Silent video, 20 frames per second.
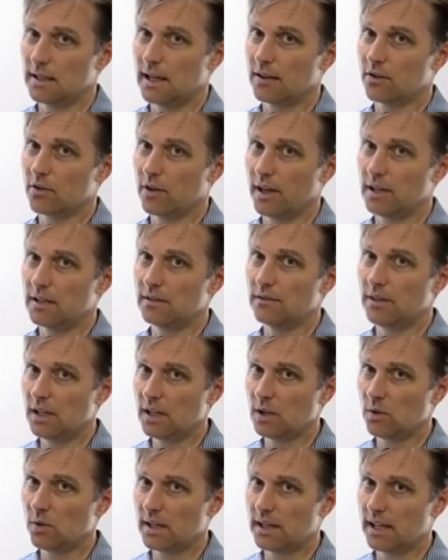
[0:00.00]
I created a
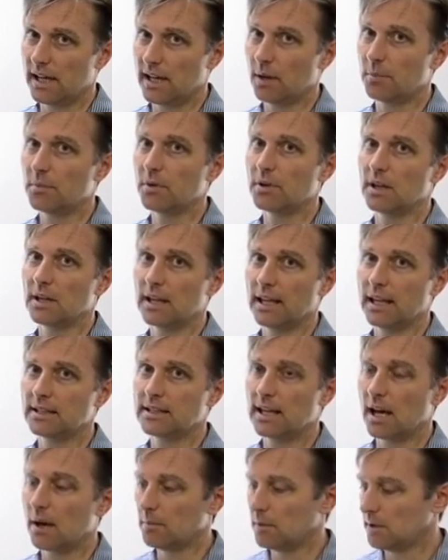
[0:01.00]
video on that. I'll put a link
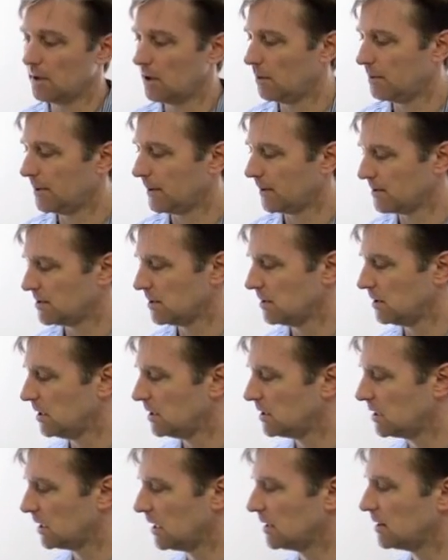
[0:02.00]
down below because you
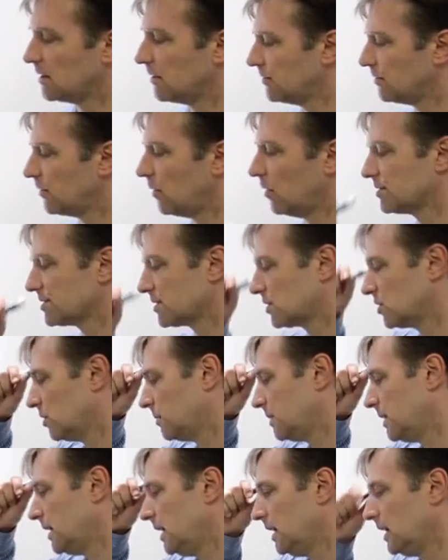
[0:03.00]
need to get the full
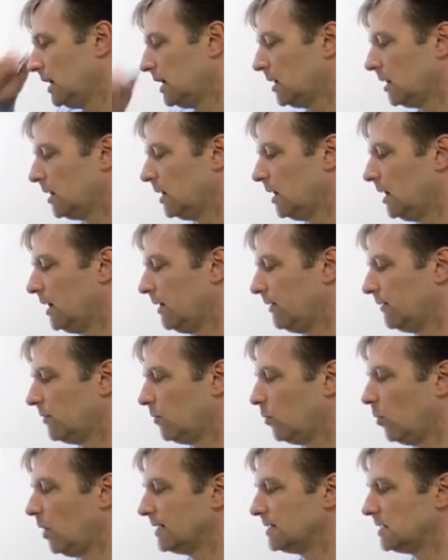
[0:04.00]
scoop of
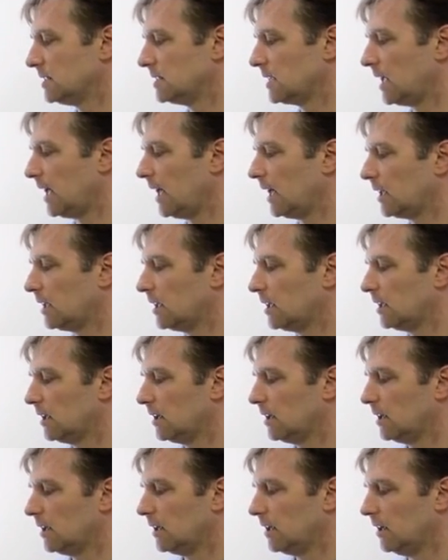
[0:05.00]
what to take
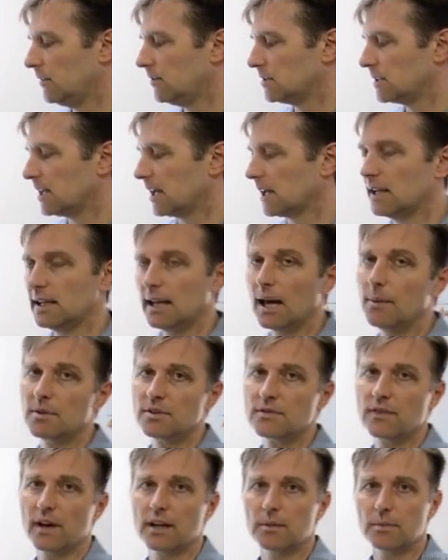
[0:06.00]
if you're taking that
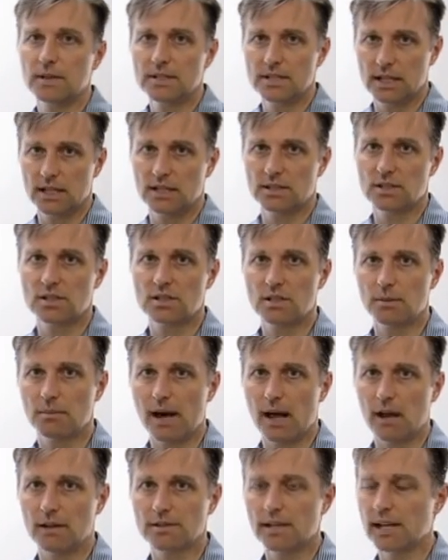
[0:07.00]
much vitamin D, just to
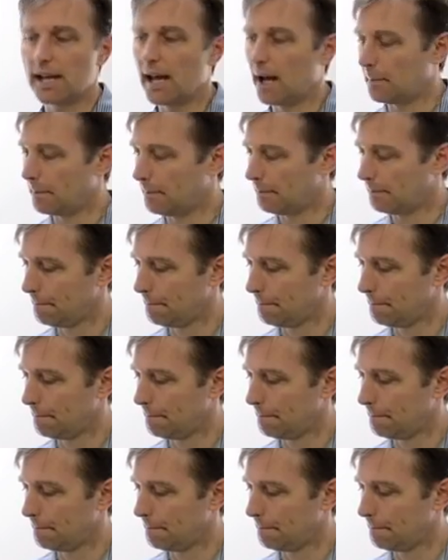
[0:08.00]
balance it out.